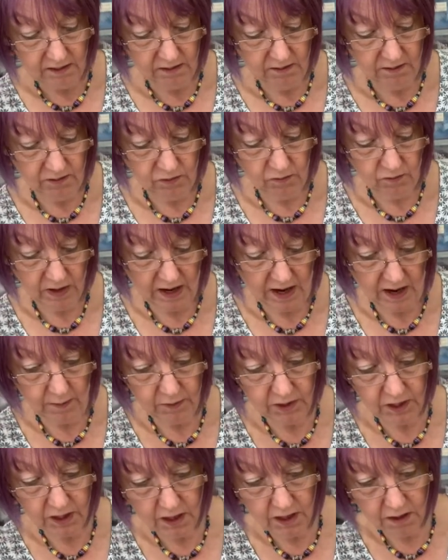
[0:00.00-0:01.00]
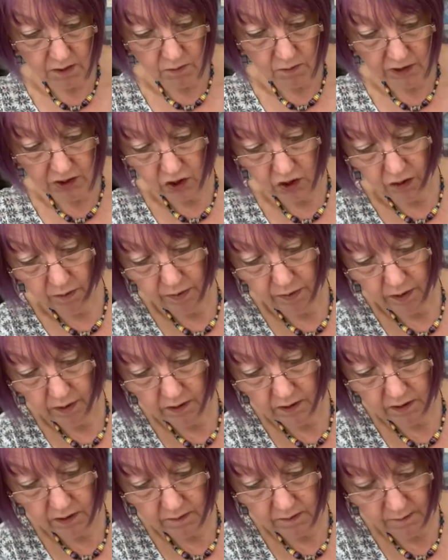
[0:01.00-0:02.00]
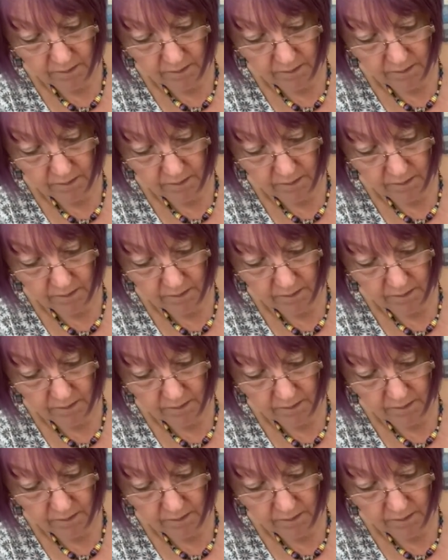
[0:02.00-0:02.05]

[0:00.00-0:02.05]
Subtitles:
It's really up to you which you put.